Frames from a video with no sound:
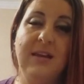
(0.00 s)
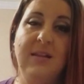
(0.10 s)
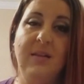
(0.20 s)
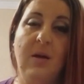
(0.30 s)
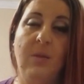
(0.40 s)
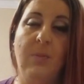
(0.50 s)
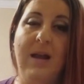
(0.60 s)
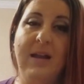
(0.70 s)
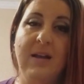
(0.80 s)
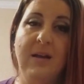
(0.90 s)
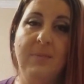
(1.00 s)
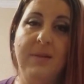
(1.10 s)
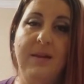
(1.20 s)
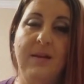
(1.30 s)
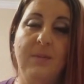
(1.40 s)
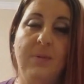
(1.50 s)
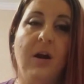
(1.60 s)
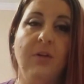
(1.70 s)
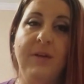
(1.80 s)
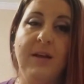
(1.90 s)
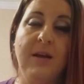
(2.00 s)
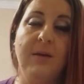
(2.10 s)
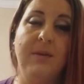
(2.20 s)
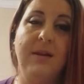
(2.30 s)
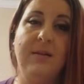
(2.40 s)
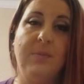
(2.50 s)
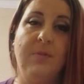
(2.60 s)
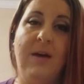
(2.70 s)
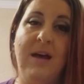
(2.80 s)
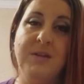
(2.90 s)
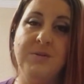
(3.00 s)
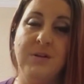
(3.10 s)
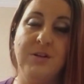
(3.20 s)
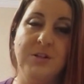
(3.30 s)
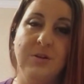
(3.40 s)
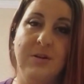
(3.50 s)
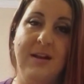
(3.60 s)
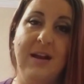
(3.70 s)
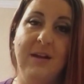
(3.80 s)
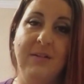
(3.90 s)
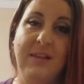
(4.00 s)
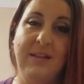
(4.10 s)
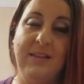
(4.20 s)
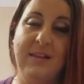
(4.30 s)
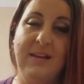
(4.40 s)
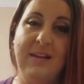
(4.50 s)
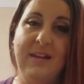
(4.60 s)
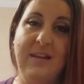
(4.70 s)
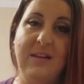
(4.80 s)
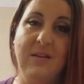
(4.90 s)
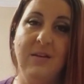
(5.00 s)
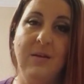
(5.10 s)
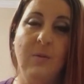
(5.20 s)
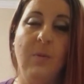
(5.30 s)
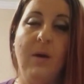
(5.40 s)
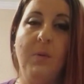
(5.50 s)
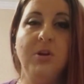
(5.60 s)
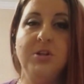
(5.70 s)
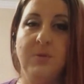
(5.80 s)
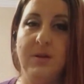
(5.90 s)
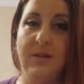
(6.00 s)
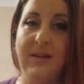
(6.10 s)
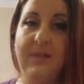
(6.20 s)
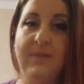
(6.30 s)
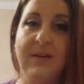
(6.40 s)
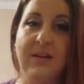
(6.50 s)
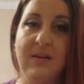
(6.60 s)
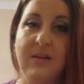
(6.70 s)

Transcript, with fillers: in a right company and a perfect company that provides for your children everything that they need, why would you want to leave it?